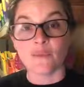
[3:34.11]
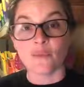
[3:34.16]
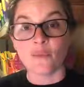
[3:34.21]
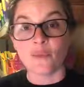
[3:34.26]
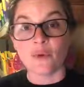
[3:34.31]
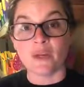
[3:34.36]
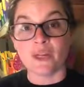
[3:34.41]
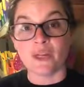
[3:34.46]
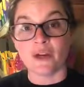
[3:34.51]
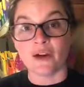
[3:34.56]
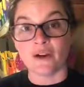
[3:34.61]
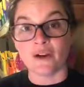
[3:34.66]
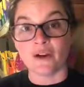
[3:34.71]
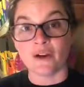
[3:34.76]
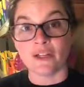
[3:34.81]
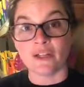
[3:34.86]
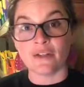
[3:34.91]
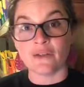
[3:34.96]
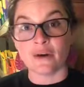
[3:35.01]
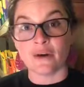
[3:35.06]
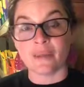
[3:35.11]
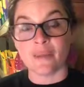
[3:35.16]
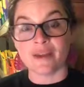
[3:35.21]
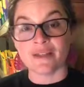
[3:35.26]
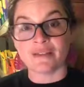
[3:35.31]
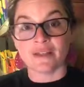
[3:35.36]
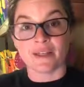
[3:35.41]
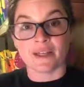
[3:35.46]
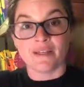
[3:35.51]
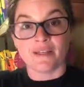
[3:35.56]
We are going to do our
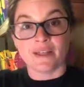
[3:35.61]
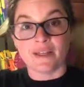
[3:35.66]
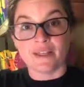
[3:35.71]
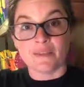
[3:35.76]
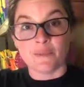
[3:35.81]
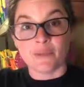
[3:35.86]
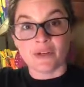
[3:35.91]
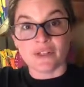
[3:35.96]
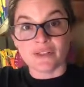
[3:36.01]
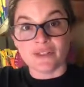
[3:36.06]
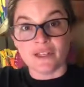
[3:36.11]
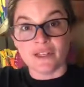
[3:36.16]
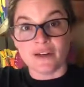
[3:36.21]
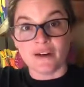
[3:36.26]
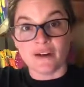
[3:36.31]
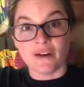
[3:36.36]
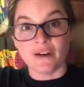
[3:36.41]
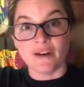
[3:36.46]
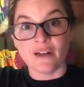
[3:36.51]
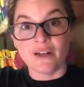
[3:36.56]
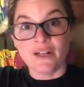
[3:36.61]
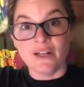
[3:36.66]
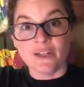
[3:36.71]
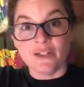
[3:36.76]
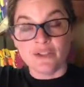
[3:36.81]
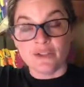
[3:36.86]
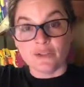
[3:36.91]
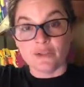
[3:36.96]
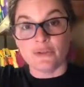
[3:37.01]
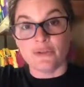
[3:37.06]
best to get these books here
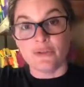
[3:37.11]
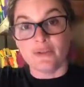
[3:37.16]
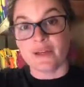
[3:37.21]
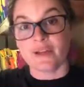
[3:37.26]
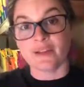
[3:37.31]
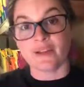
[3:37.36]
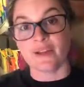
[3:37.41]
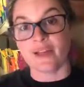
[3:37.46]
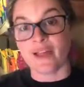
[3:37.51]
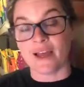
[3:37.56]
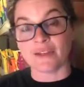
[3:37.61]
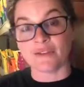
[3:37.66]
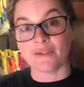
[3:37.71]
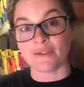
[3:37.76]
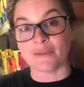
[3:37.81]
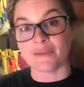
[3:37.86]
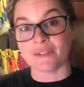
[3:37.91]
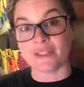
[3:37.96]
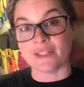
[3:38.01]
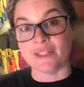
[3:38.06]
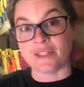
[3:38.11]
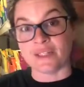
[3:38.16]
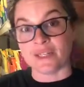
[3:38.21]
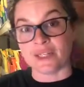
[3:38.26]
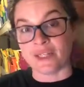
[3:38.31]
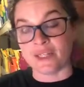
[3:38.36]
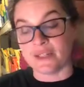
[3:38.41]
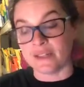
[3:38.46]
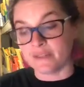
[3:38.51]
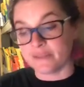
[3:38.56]
to the classrooms in
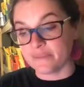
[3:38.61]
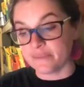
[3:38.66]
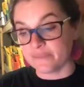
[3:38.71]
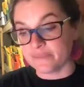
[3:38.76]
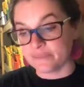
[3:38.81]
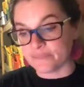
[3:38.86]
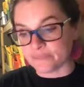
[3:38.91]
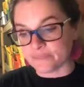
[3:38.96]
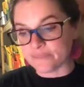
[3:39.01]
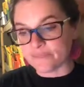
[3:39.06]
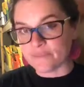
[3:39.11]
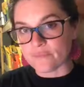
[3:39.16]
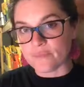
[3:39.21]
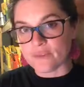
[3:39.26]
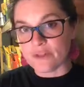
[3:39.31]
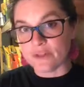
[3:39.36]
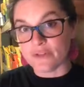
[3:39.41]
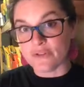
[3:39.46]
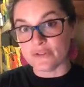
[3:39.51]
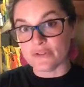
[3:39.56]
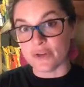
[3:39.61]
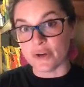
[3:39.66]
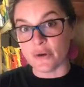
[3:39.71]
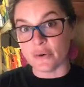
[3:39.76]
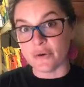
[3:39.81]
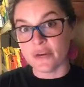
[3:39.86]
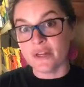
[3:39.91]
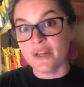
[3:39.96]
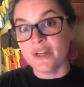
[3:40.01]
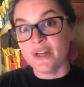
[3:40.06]
need.
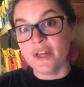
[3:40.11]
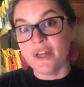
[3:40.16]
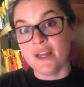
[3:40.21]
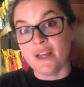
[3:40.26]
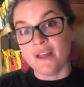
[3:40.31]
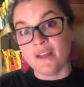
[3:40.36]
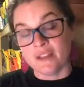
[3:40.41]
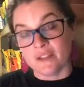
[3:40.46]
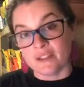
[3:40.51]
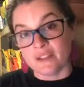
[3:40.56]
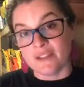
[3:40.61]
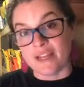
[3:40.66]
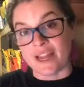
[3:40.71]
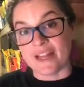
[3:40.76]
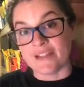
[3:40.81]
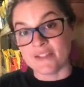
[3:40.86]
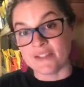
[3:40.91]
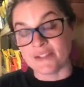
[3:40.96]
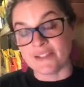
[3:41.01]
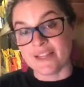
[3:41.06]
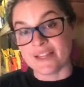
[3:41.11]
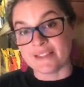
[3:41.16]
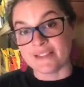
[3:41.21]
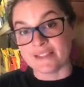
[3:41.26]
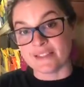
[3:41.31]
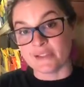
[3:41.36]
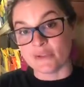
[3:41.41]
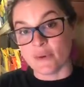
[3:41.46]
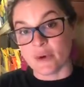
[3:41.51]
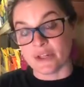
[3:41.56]
So to answer
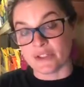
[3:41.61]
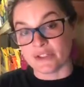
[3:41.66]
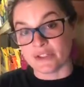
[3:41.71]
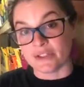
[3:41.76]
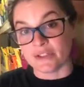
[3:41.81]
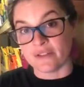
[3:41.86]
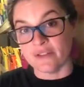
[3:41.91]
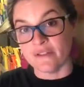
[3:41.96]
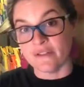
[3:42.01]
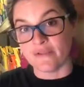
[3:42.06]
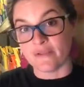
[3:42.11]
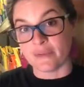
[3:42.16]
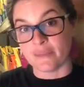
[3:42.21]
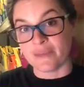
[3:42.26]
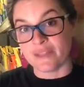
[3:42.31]
Leslie's question from